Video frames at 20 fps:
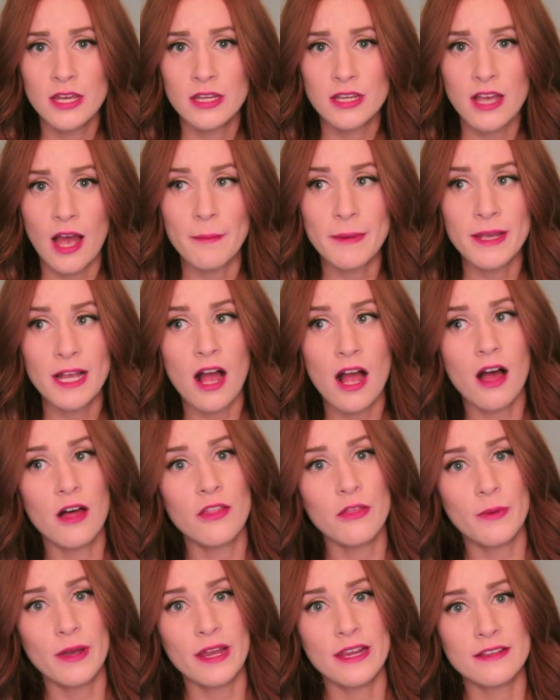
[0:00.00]
coming all
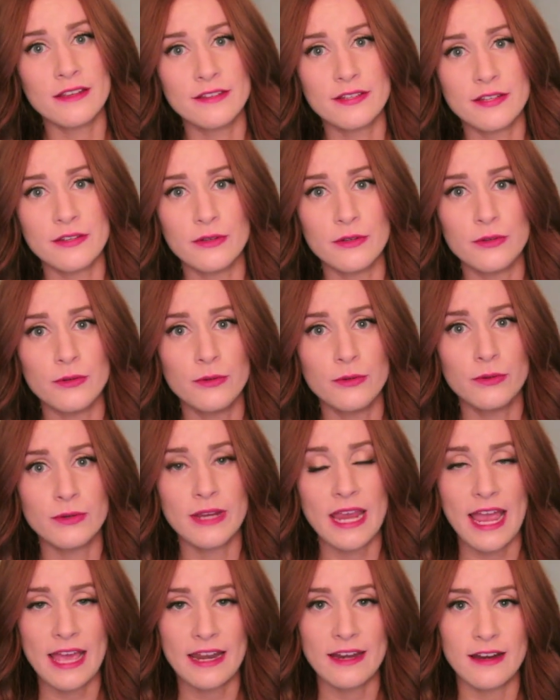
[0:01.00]
the way to
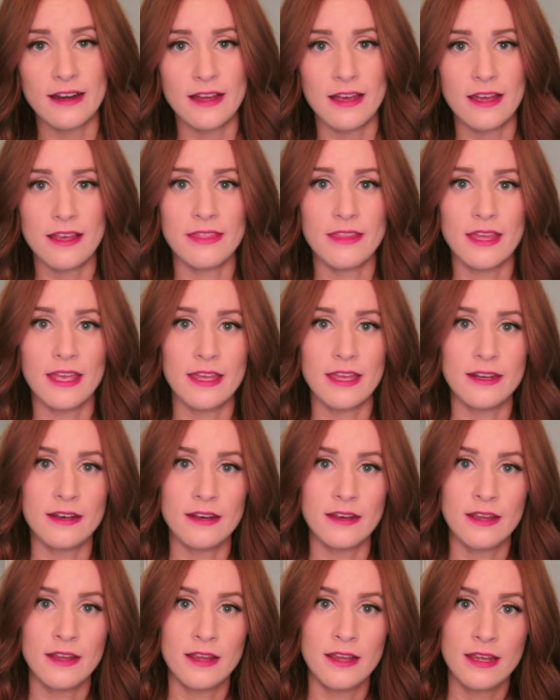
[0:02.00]
Canada and
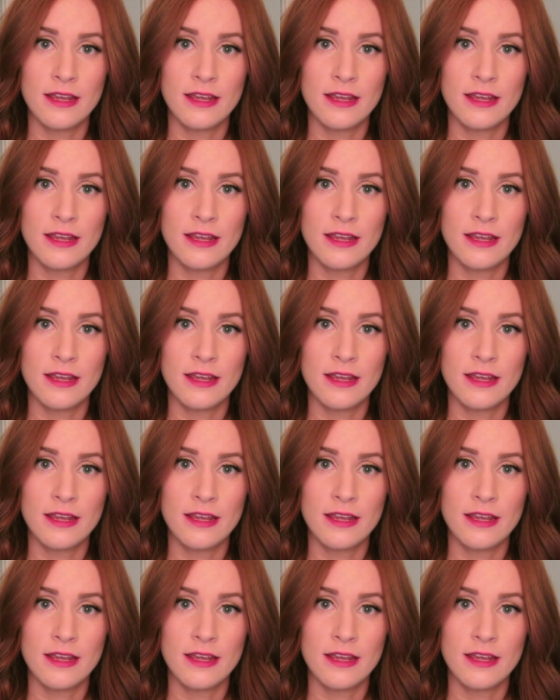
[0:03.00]
then